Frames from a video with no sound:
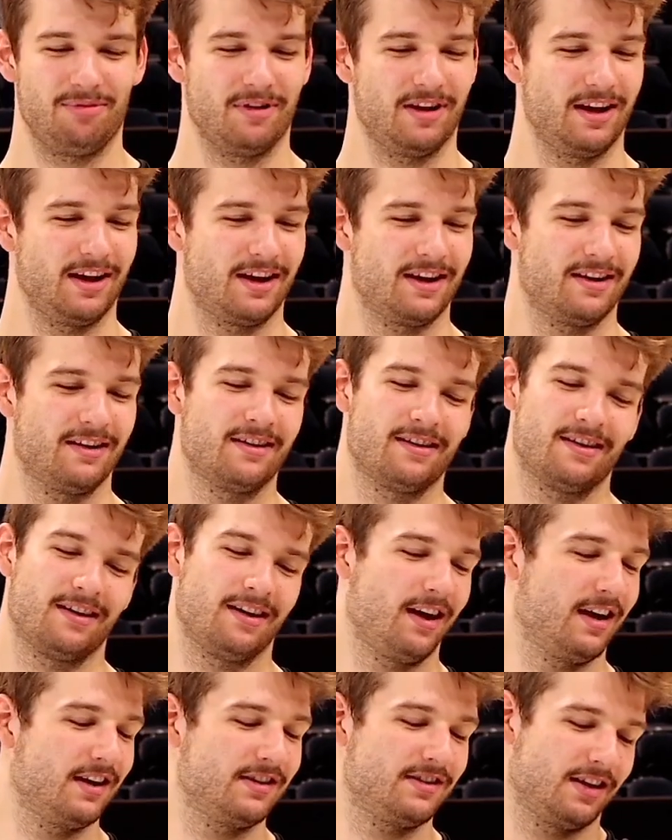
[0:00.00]
Like
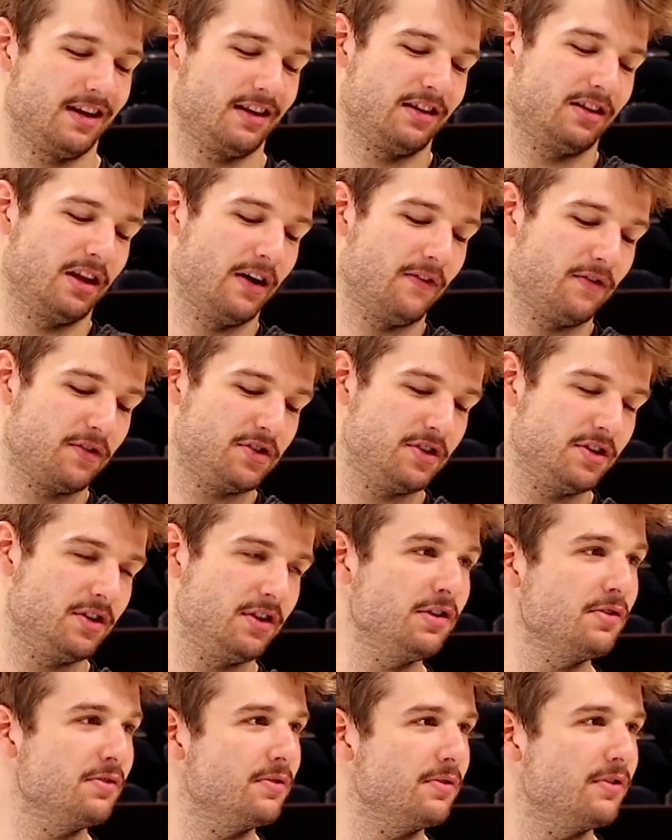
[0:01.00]
I love what you
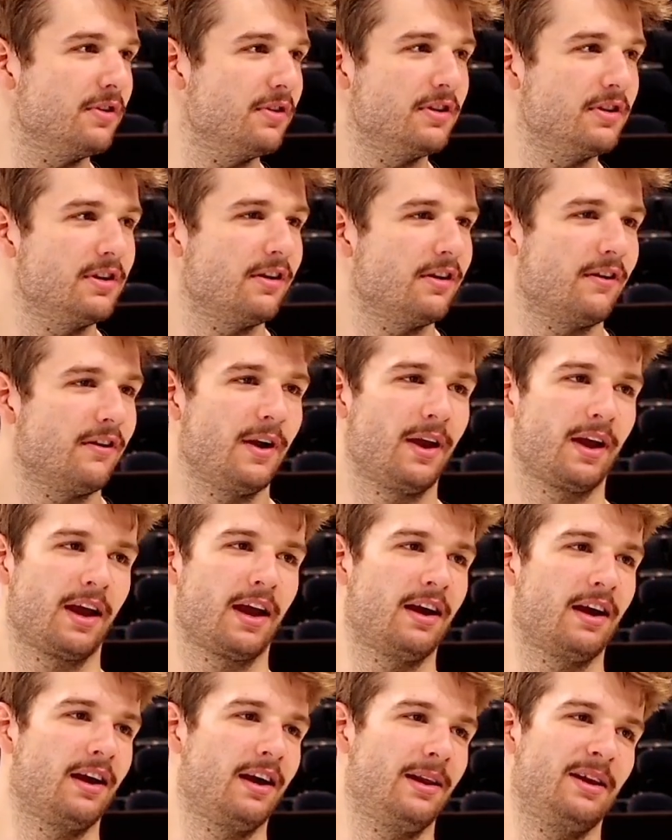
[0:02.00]
do. Yeah. Or like
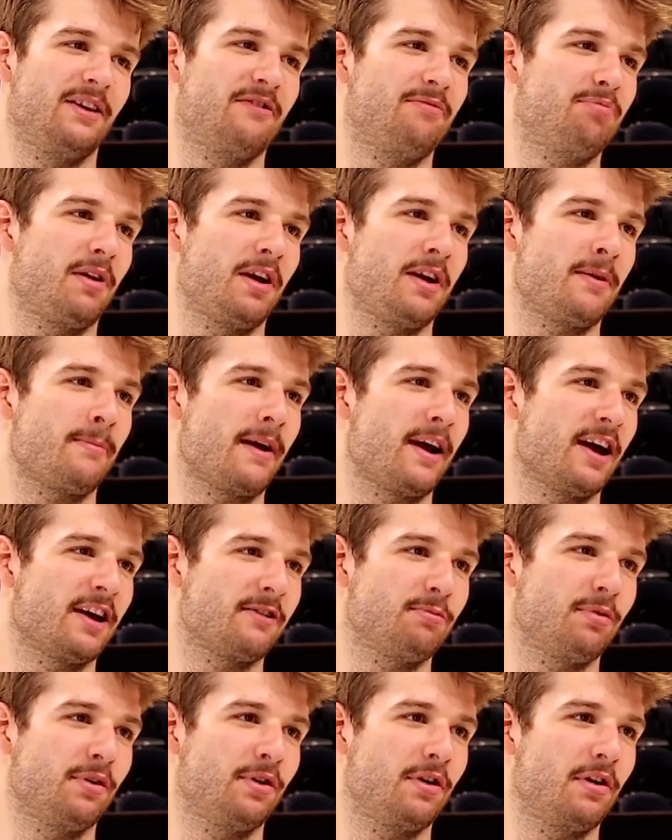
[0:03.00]
I love playing
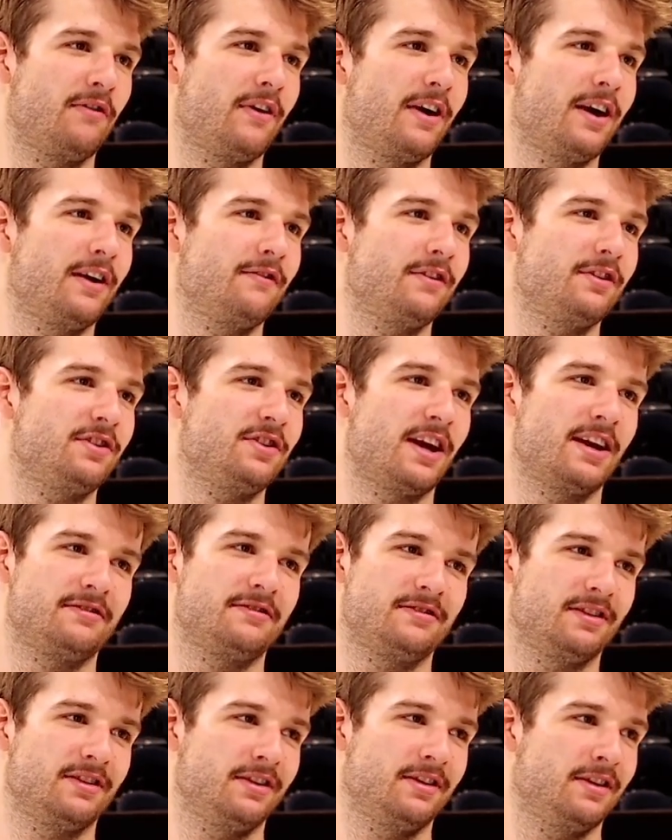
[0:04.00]
basketball, and if I have the chance
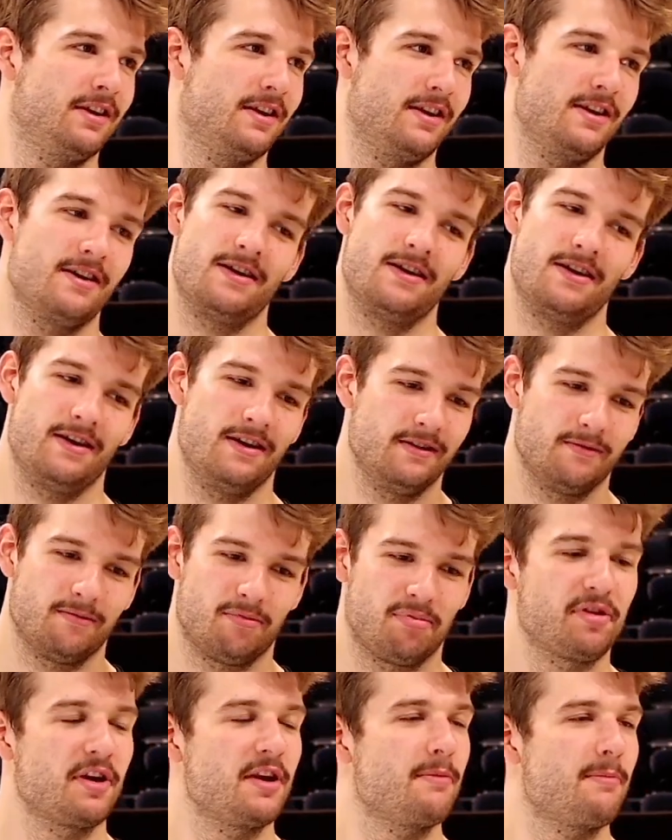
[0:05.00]
to
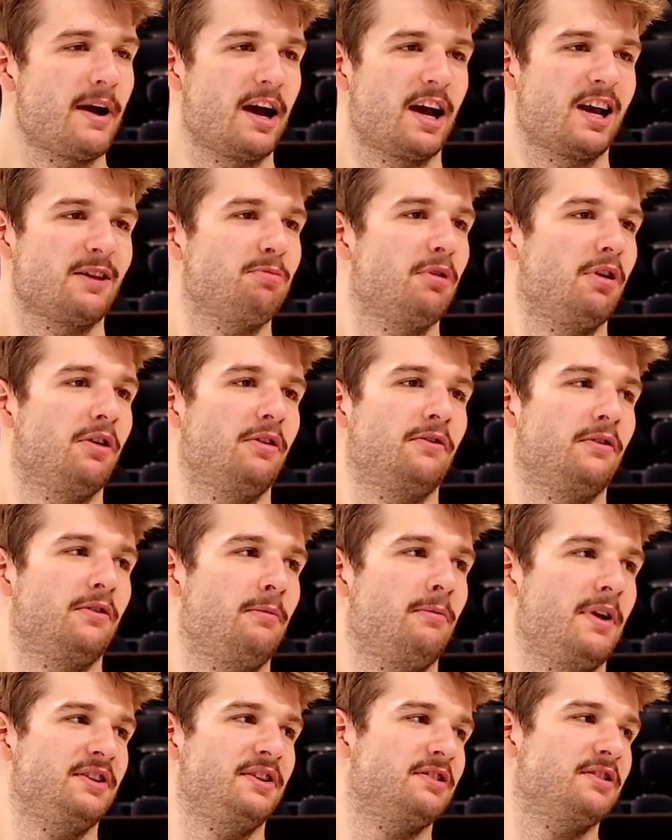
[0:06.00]
play basketball and
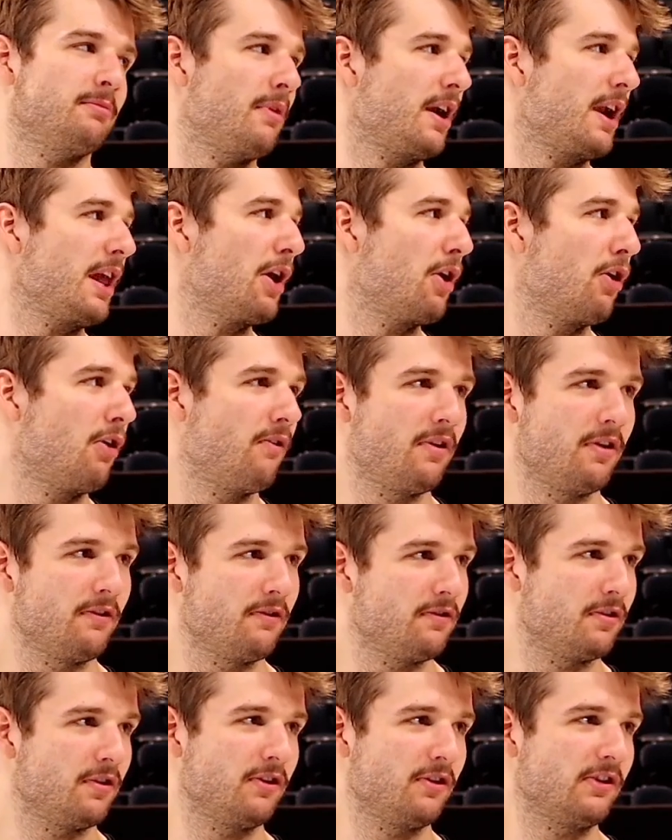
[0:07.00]
make money out of it
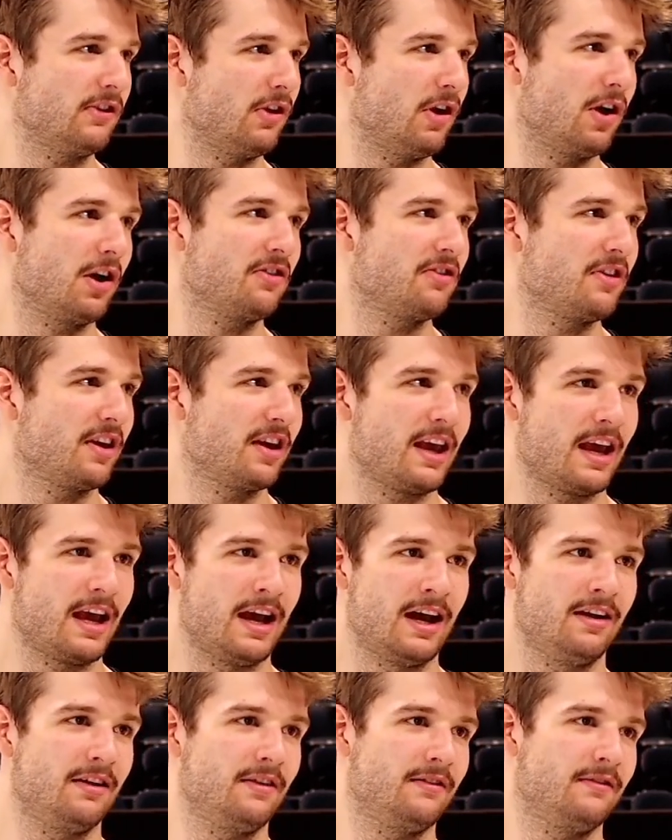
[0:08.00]
for as long as I
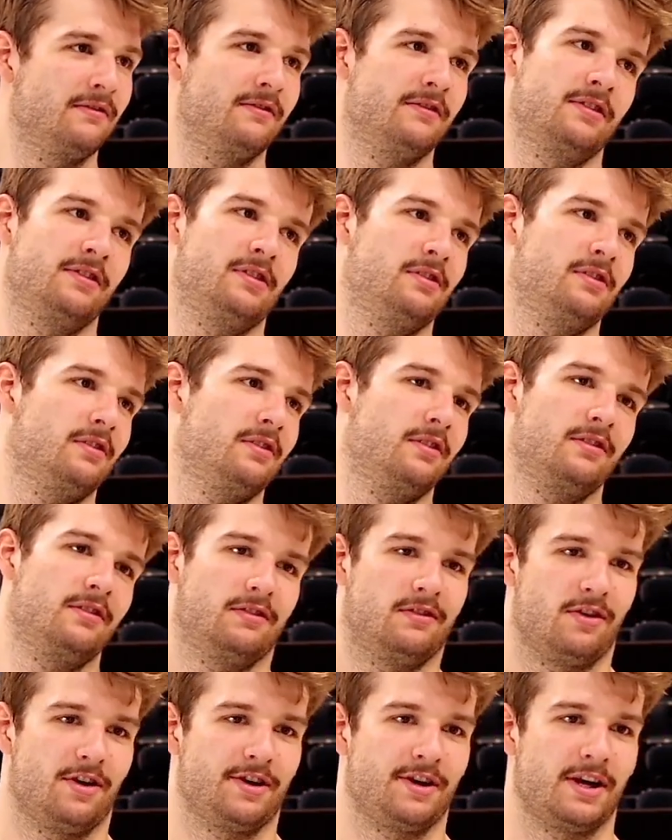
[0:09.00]
can, and
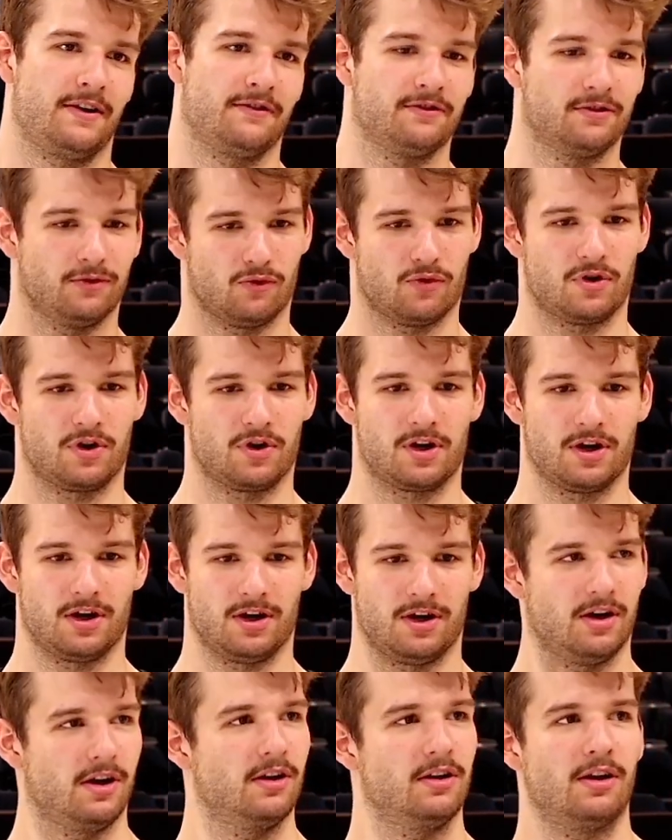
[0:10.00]
not have to work
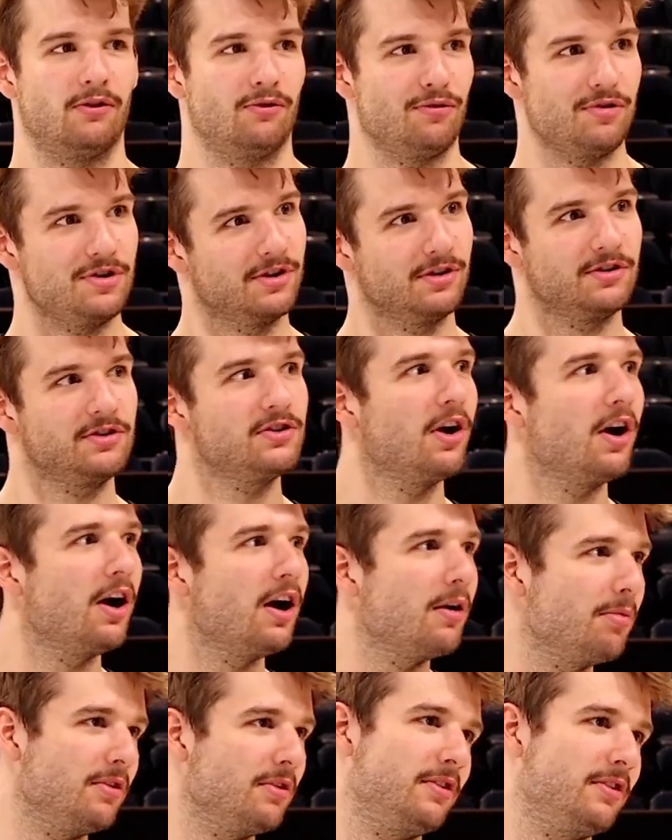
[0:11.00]
a real
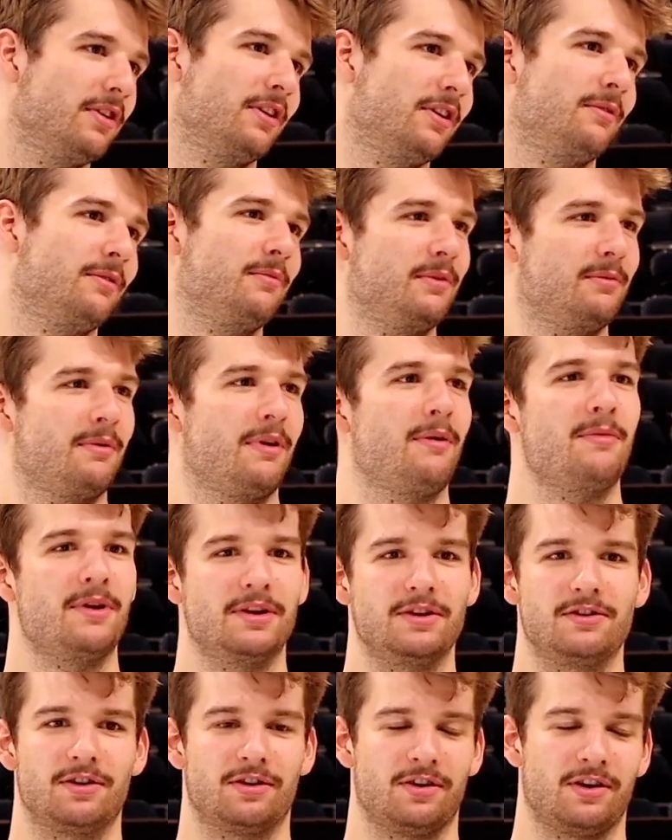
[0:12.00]
job until I'm in my
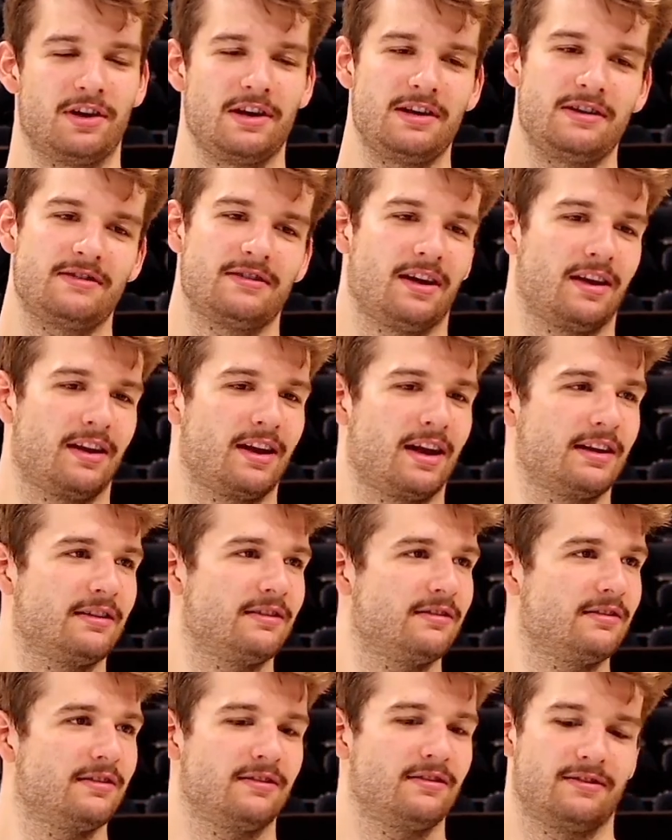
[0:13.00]
mid-30s, like
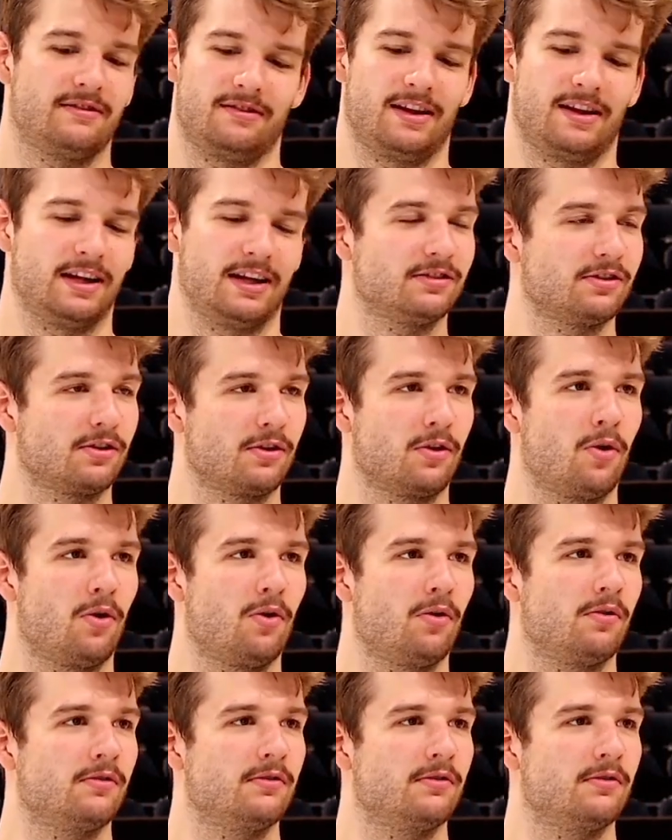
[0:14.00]
that's the goal.